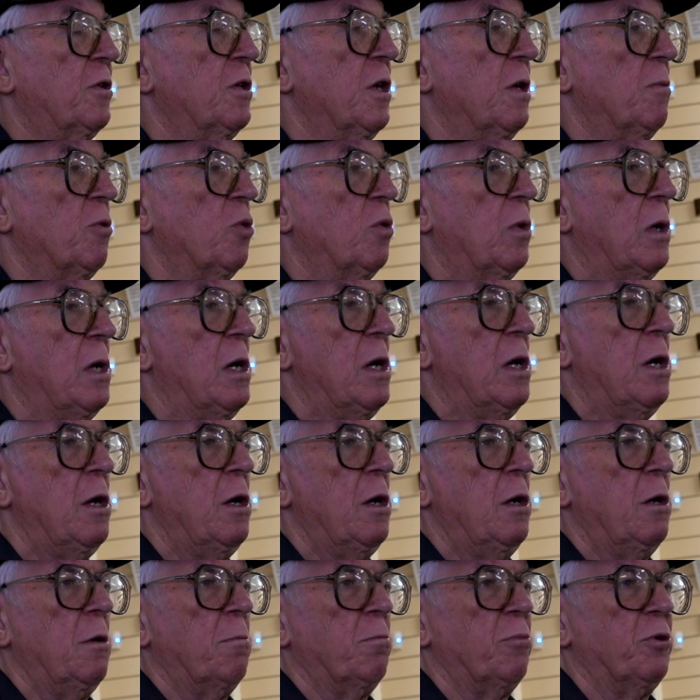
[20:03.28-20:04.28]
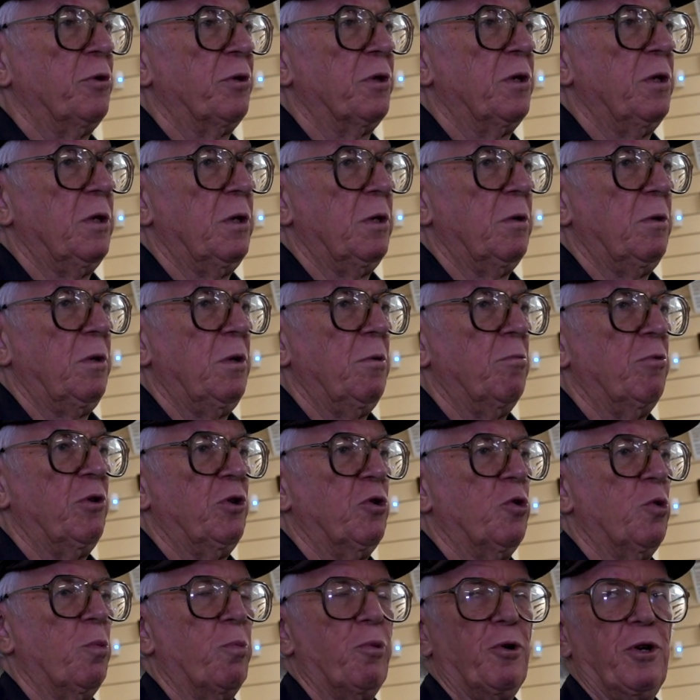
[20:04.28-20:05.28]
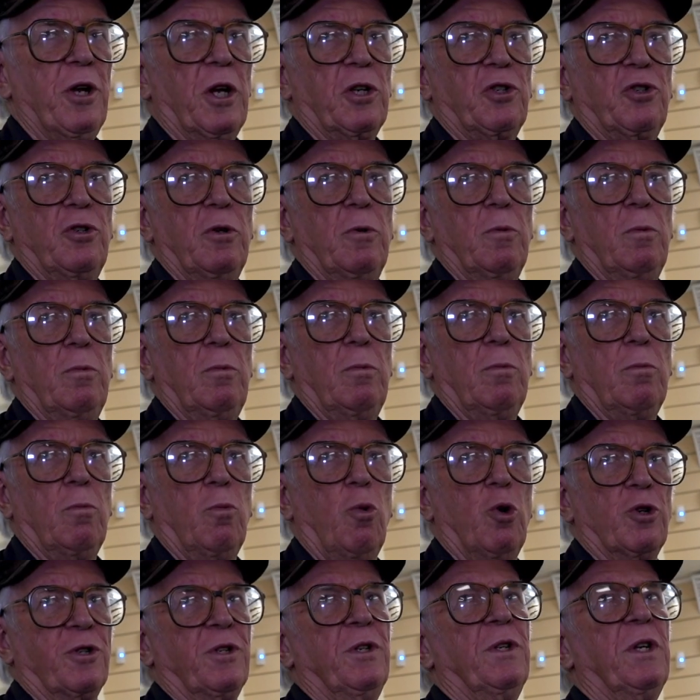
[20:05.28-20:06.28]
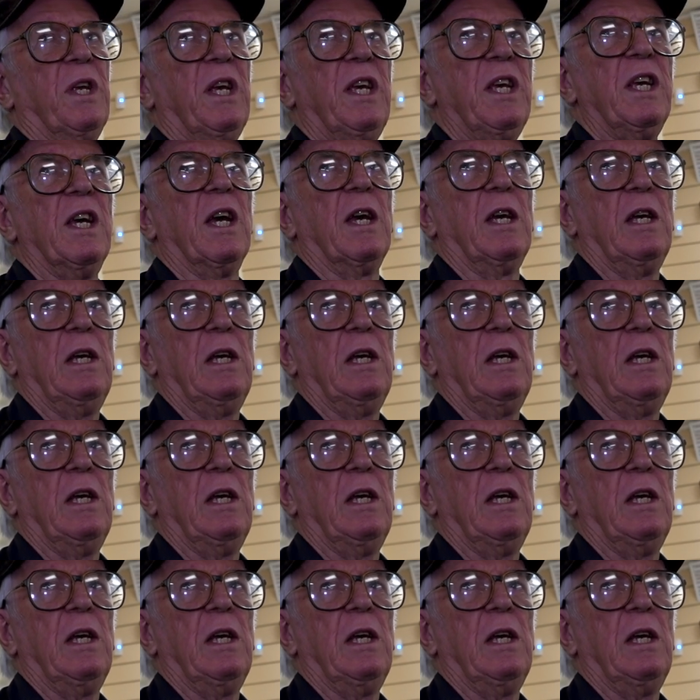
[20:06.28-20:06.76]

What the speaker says: example, but the original production wasn't here.